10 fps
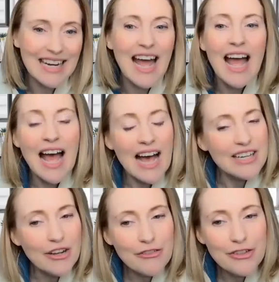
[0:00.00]
And
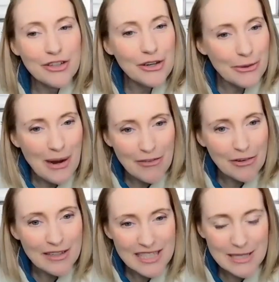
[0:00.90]
have you
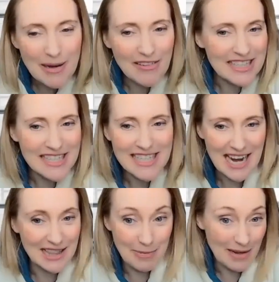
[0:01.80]
ever experienced
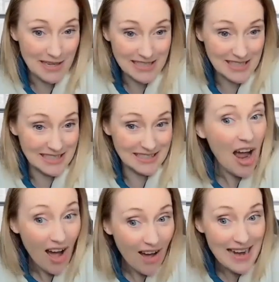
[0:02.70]
that in the past? Because
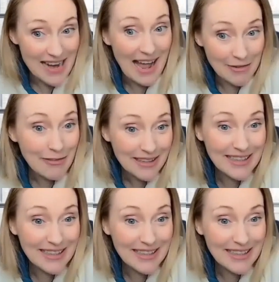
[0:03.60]
I have.